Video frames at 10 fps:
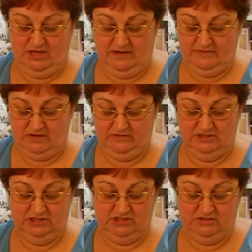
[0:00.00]
I'm not
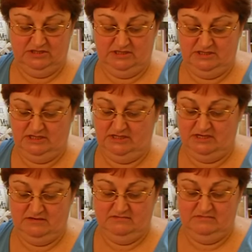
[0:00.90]
really sure that the
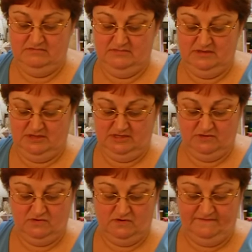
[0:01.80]
um, that
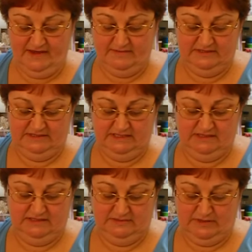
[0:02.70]
the royal family is
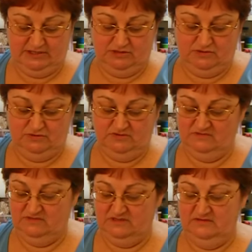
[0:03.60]
anything special.
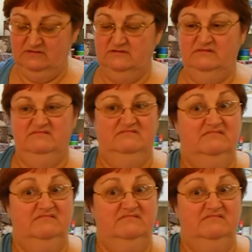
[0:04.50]
Mm -hmm.